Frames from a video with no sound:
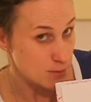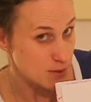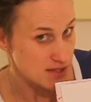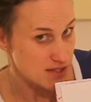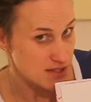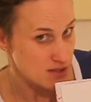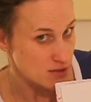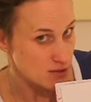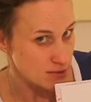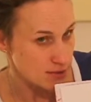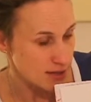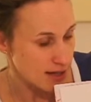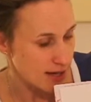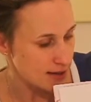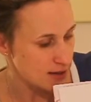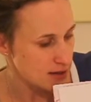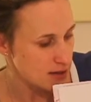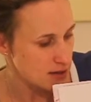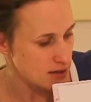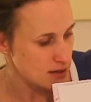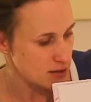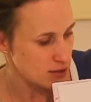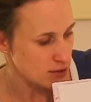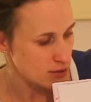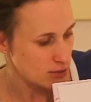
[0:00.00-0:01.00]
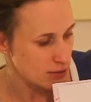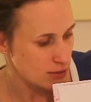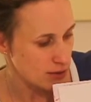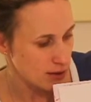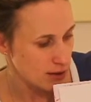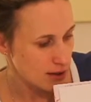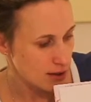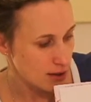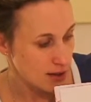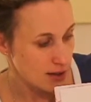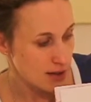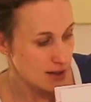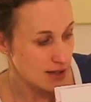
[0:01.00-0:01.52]
but soon Ada knew
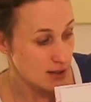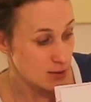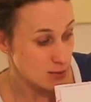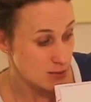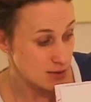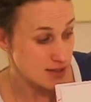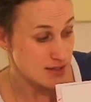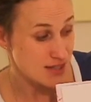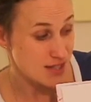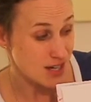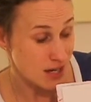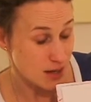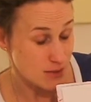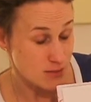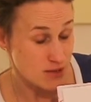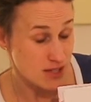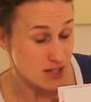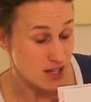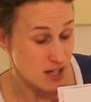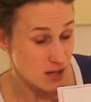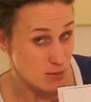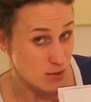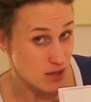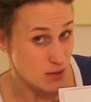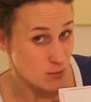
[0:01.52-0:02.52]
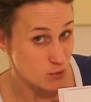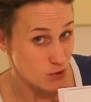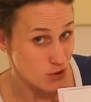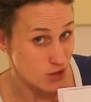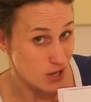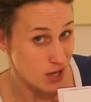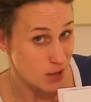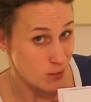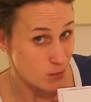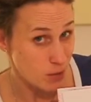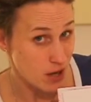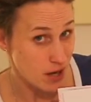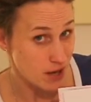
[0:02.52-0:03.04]
it was time to come up with
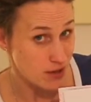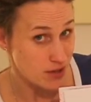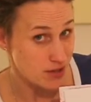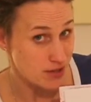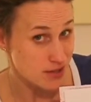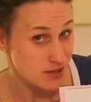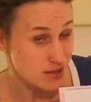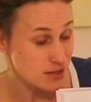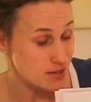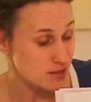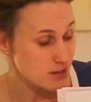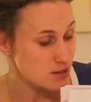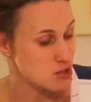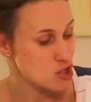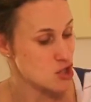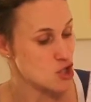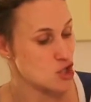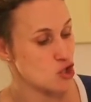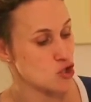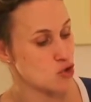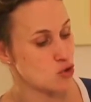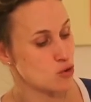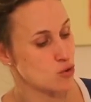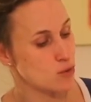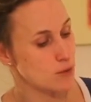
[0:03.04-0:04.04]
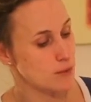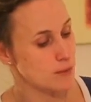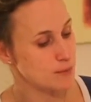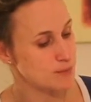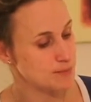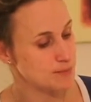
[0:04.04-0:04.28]
hypothesis 2.